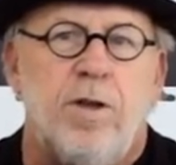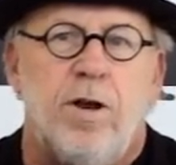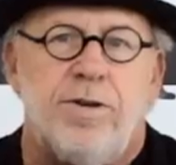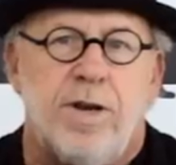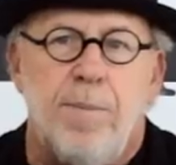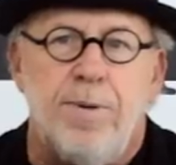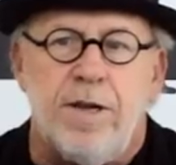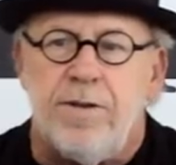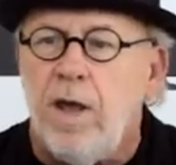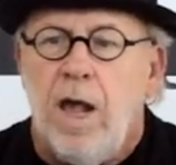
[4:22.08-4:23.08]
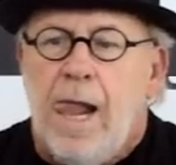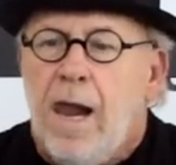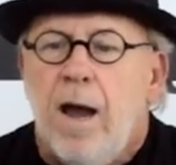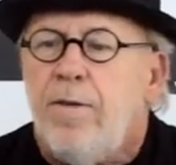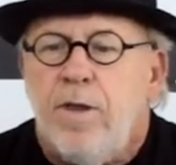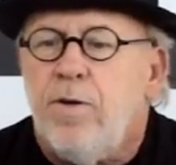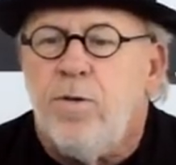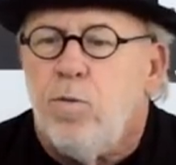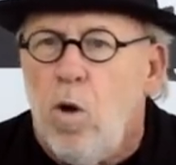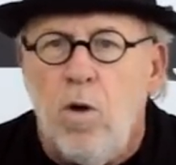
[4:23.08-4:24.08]
large companies.
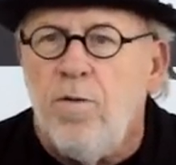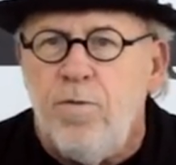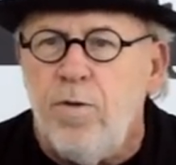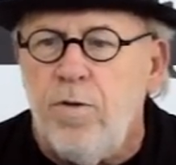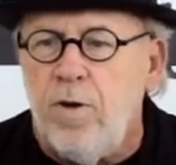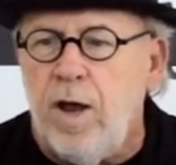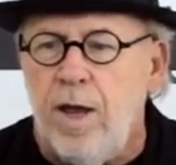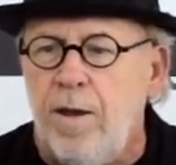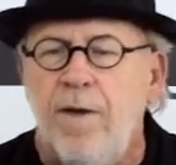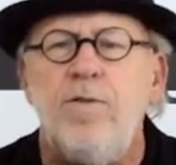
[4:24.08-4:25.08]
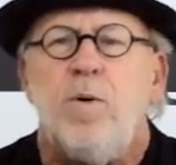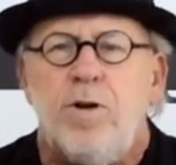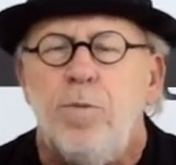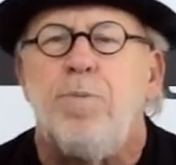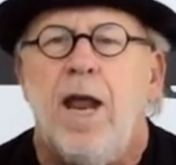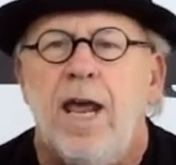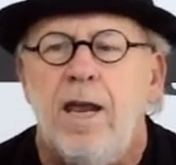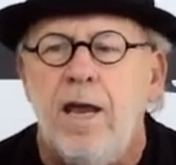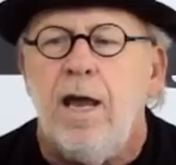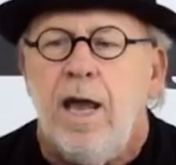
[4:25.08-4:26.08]
There's a role for everyone to
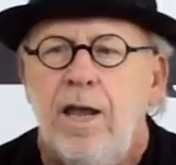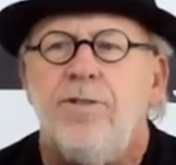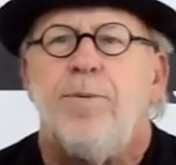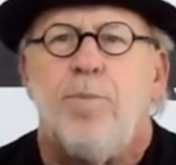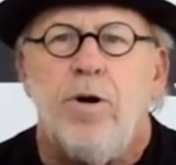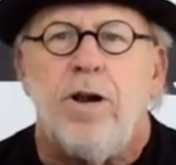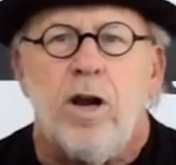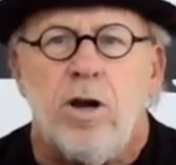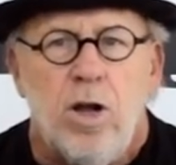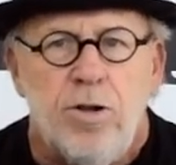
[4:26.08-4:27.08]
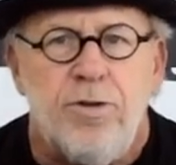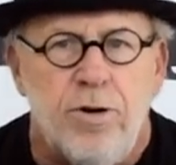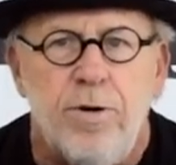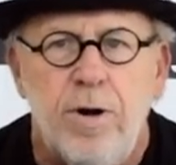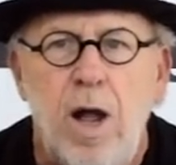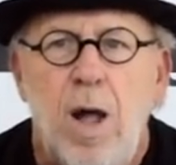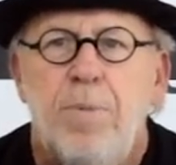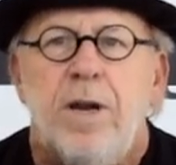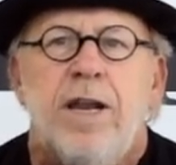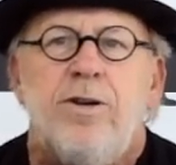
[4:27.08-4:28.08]
play in supporting our culture,
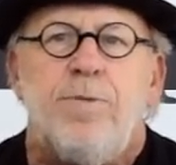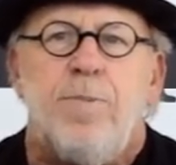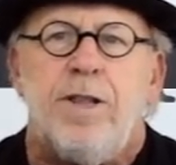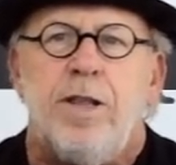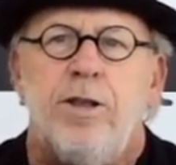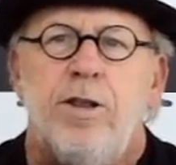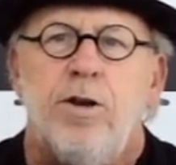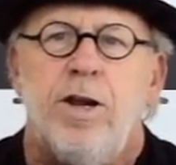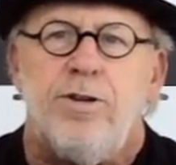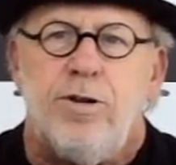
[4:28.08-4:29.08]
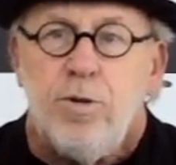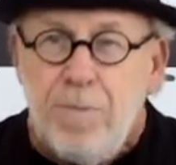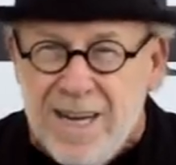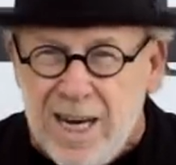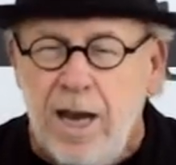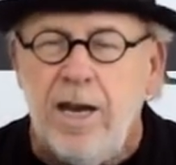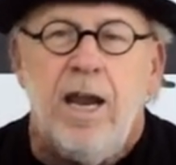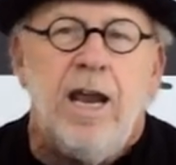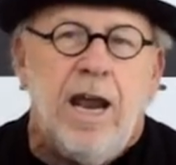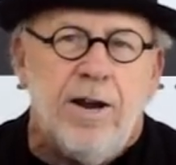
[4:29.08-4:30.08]
but it should be
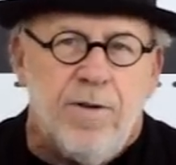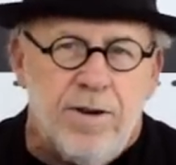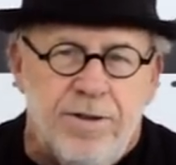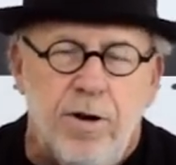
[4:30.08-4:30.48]
done in a very